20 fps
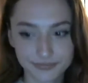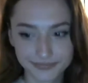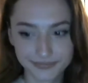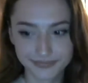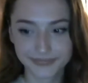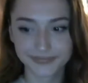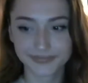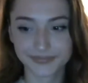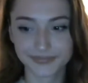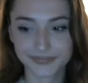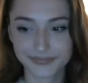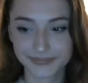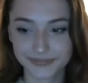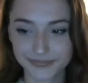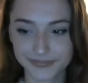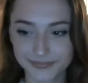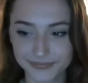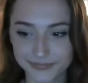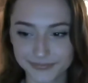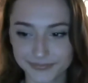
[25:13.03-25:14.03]

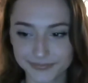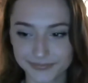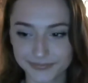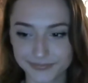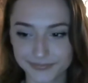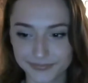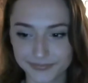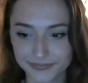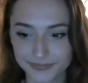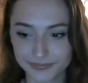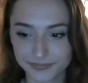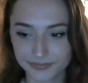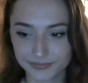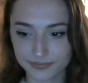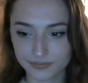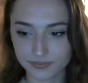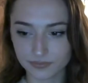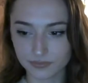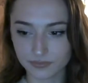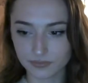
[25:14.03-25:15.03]

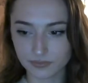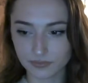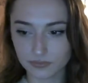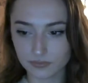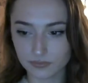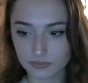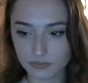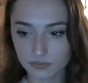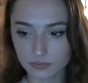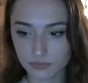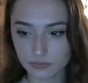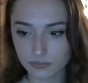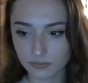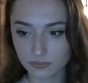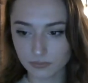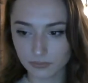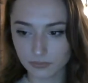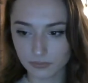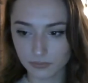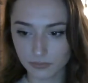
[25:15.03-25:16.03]

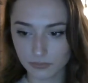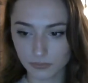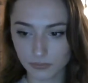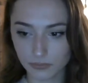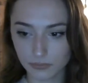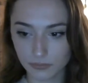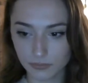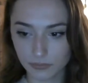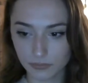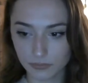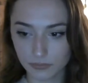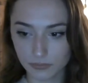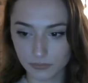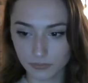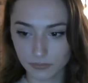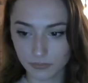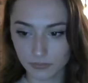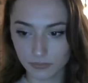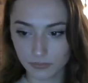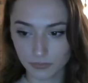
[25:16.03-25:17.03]

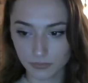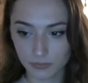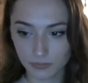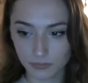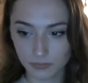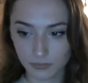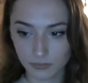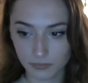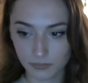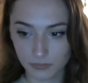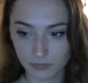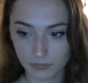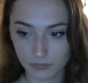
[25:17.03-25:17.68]
Nobody speaks.